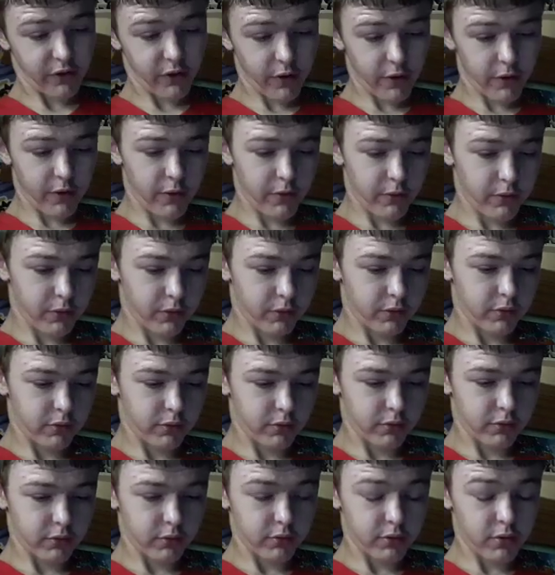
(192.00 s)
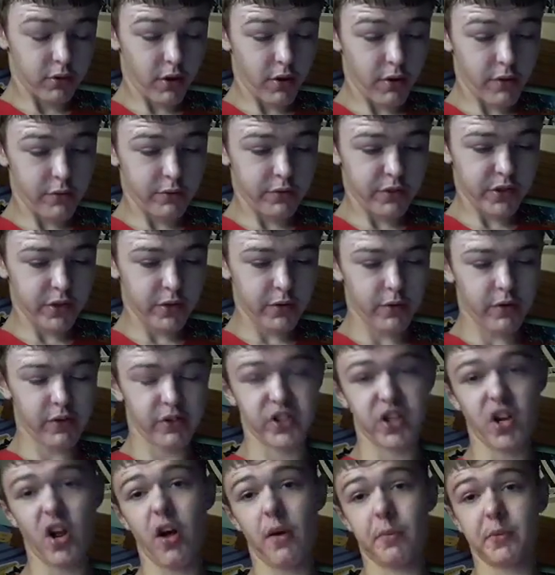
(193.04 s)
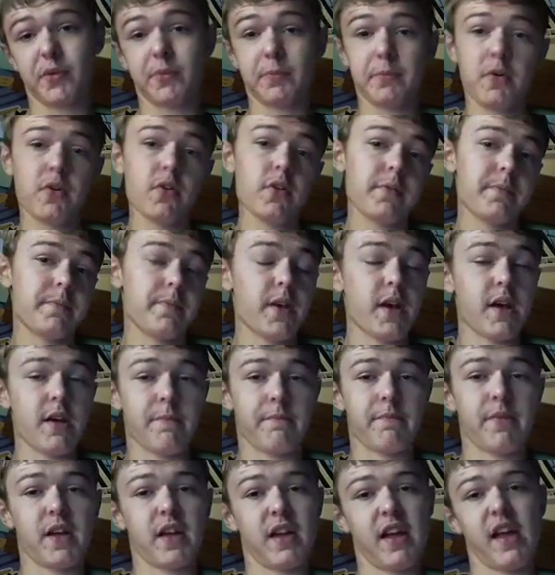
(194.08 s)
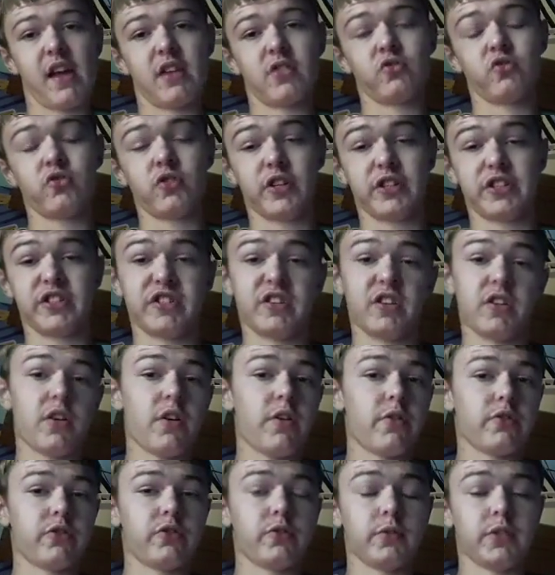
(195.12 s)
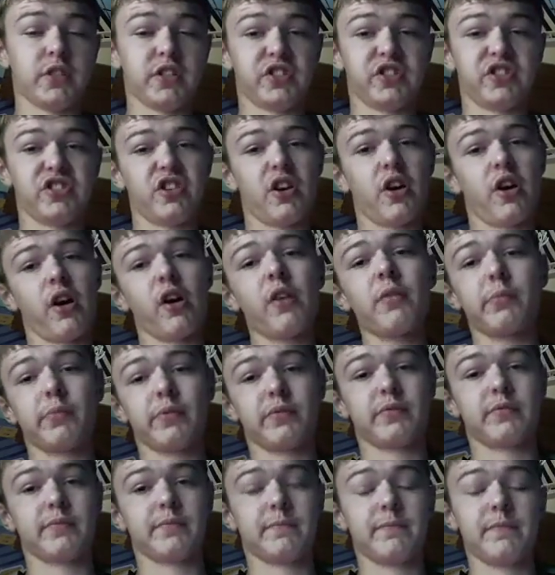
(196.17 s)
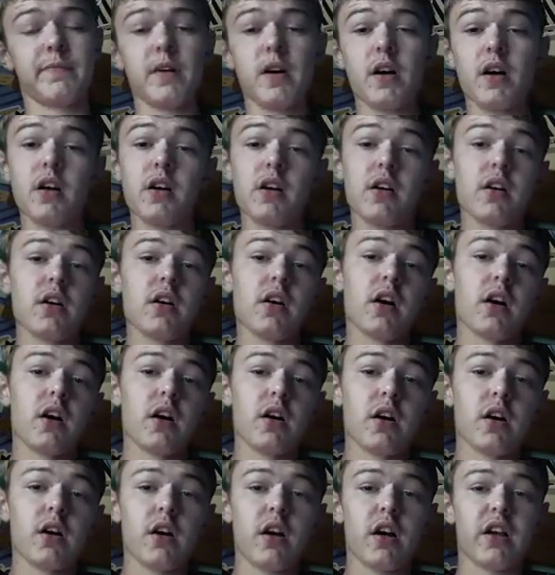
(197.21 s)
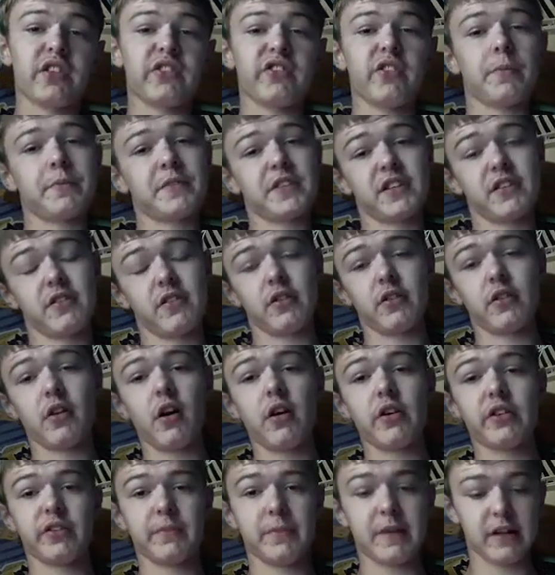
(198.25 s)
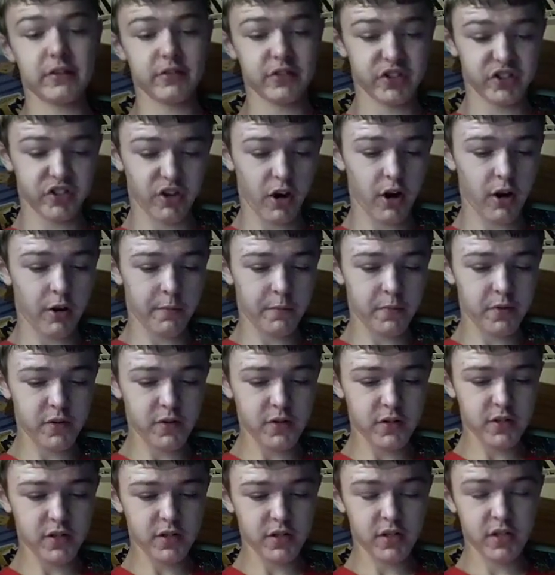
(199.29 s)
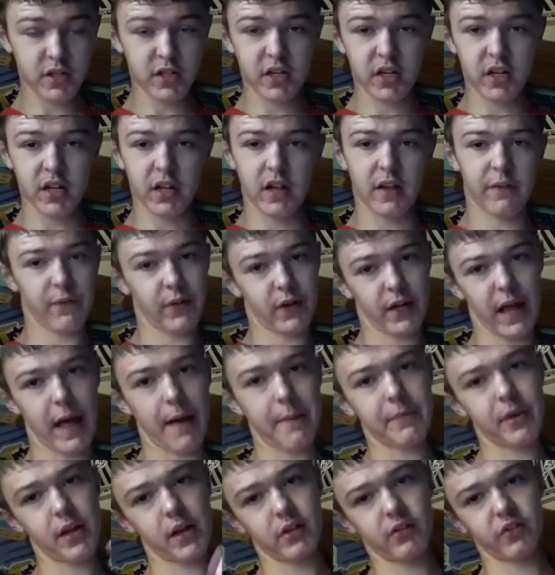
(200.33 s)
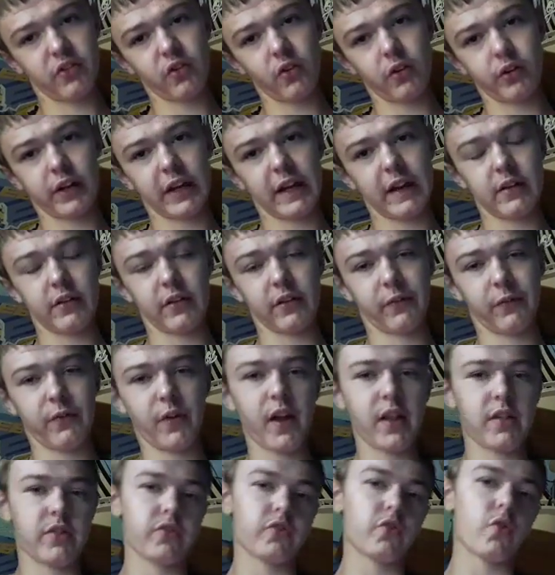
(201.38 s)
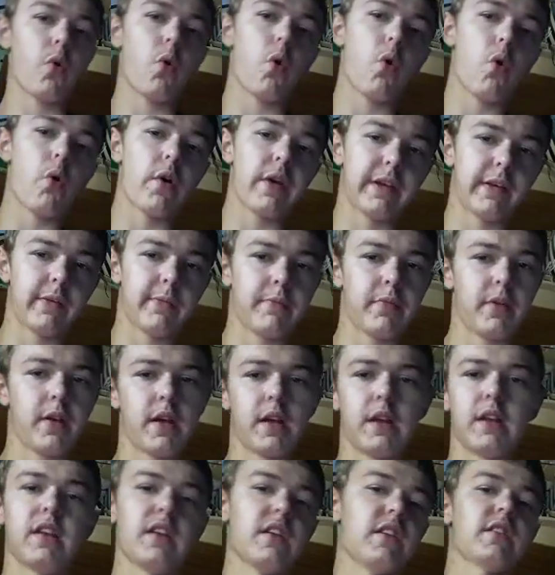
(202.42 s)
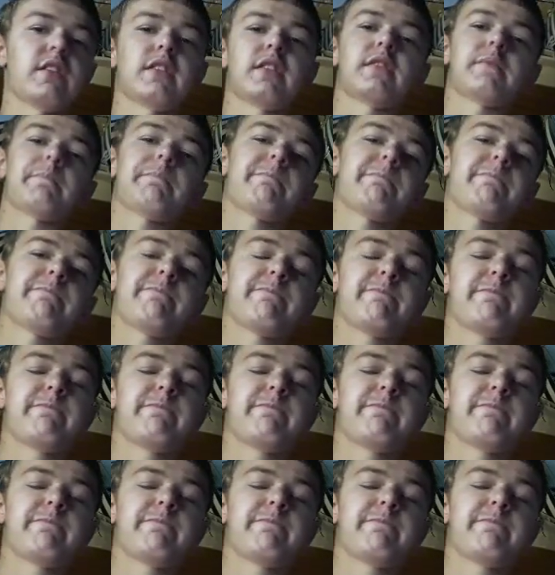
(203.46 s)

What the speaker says: So go to the shops, might be a bit interesting going to the shop, but it's up to you guys about the shop. If it can be in Sonic and his friends, or it can be in an